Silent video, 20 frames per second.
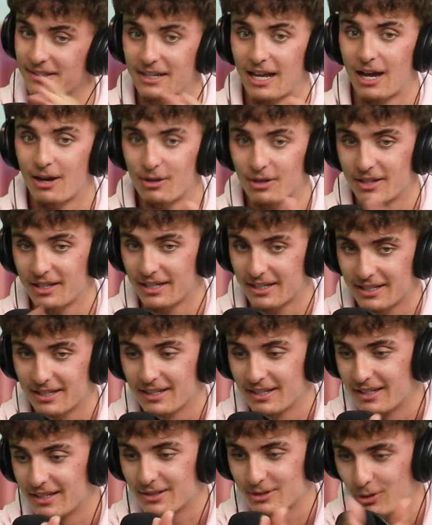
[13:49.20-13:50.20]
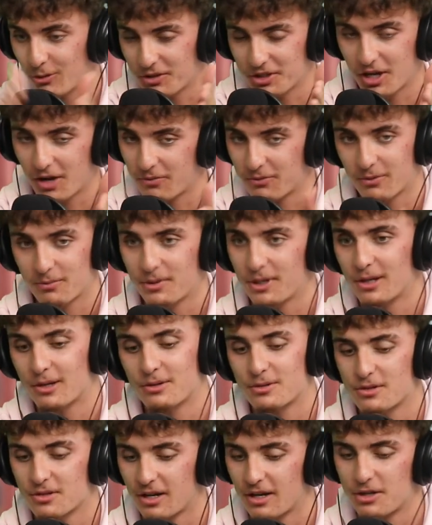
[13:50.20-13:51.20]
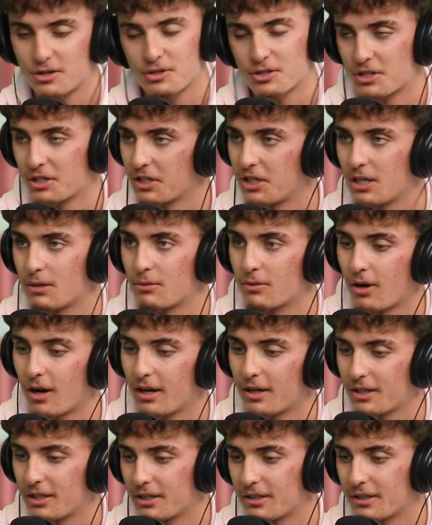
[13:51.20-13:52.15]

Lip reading: now, it's only up from here. So now you're just gonna keep grinding.